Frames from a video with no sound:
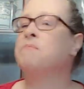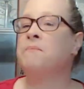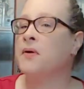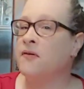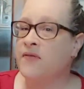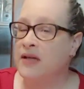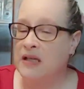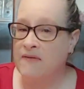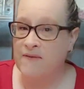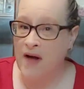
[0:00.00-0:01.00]

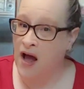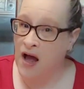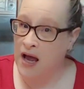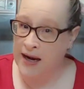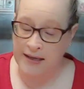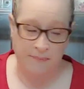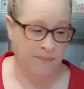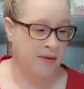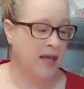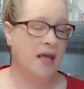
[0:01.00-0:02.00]
Perfectly fine.
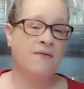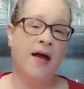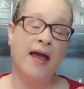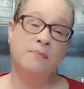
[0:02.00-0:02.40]
If I